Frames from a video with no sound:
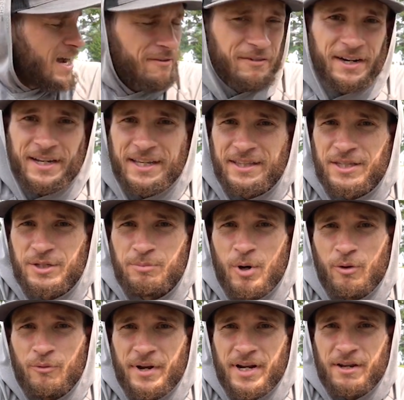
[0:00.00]
got to get this
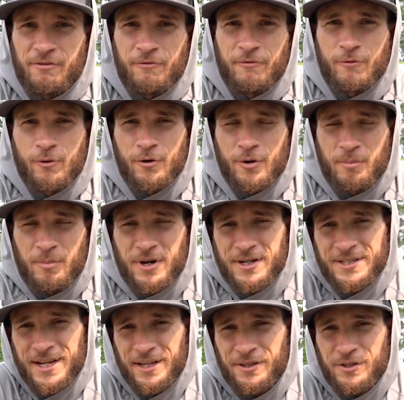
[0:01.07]
boat ready for
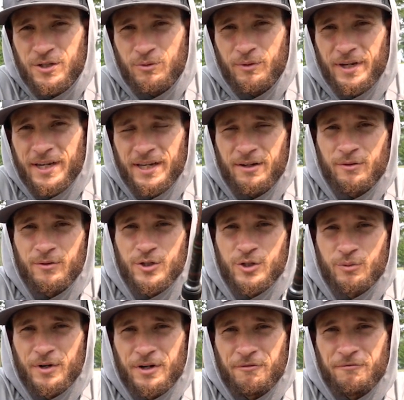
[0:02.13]
Bugs Island this weekend.
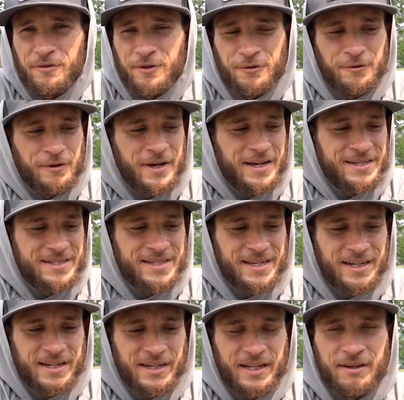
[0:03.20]
Just wanted to fill you guys
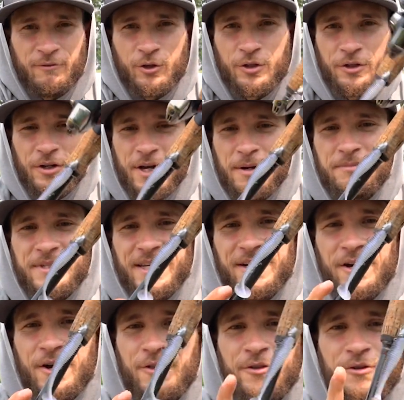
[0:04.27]
in and give you a little update
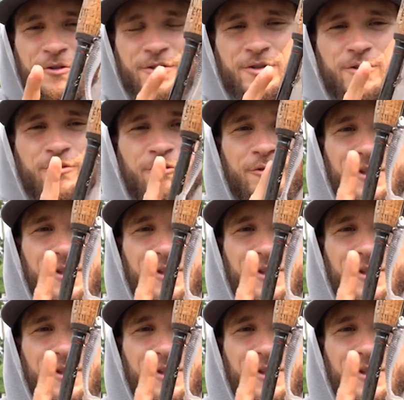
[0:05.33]
on those through